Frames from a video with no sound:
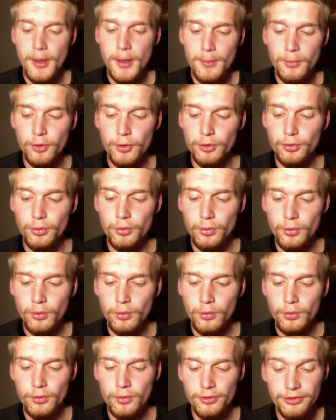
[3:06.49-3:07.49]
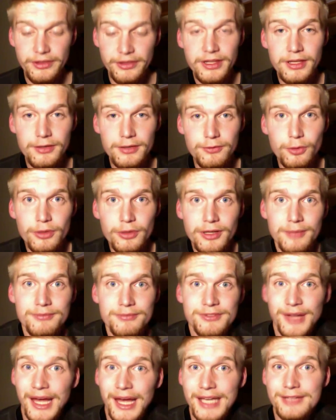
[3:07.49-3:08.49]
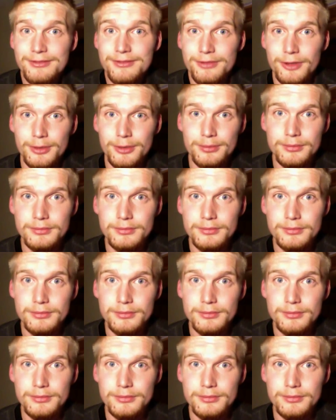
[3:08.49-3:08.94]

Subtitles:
but think of what I'm flying from.